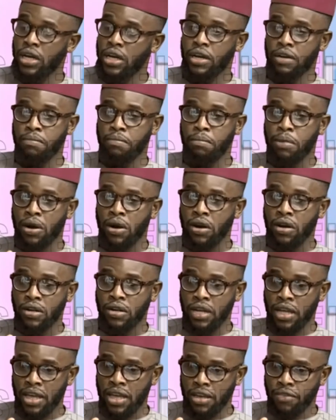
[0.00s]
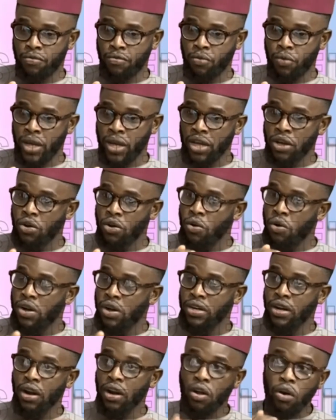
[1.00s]
But if we go
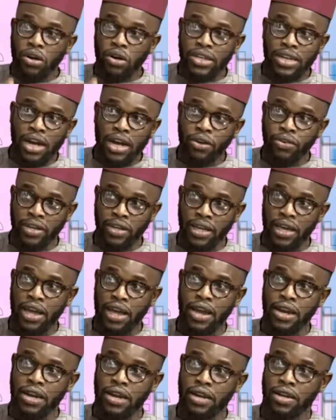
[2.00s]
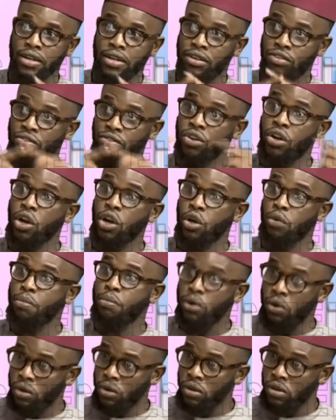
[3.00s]
on a lockdown again and it is
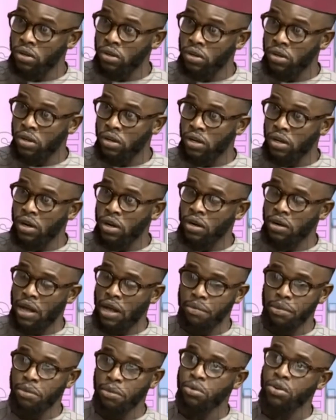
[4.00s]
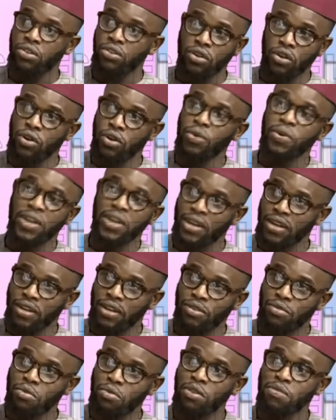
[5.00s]
global, because you look at it,
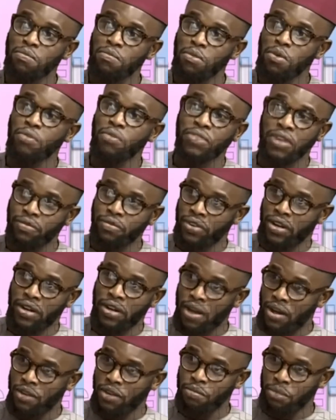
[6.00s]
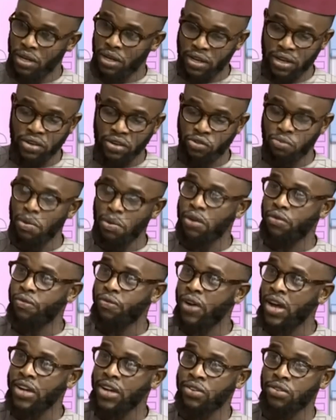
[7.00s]
what moves every economy is
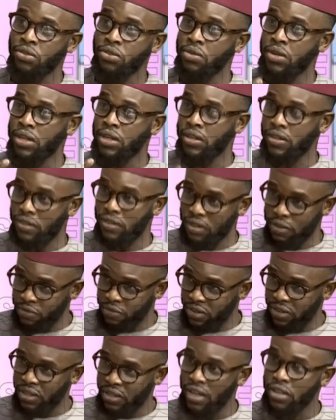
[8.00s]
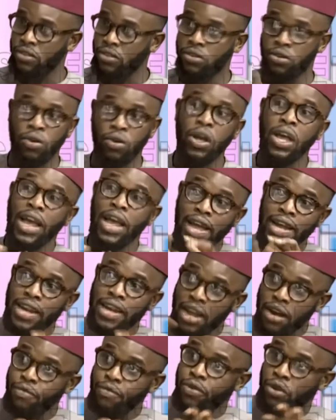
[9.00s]
manufacturing, the service sector, and
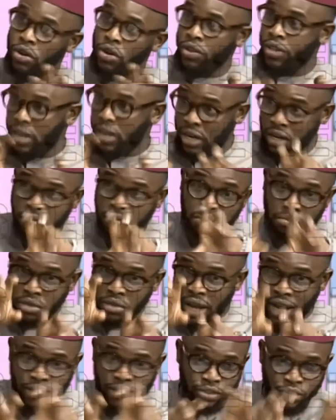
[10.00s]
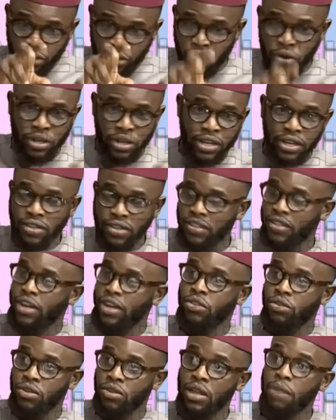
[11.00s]
every other adjoining
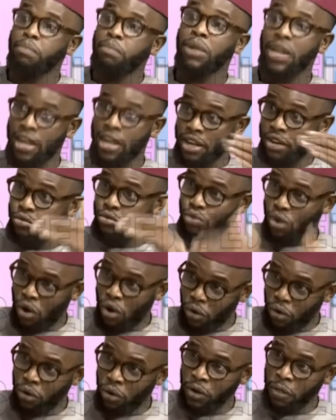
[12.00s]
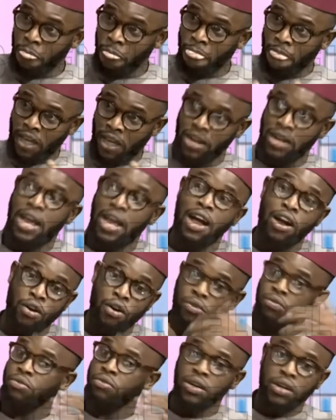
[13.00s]
sector that play a role in
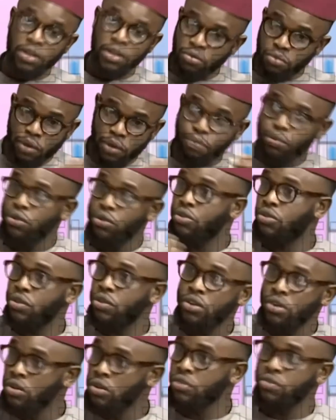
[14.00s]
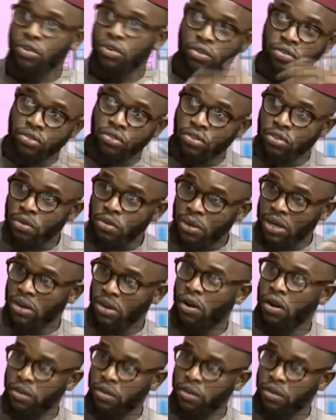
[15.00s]
how we produce, consume, and all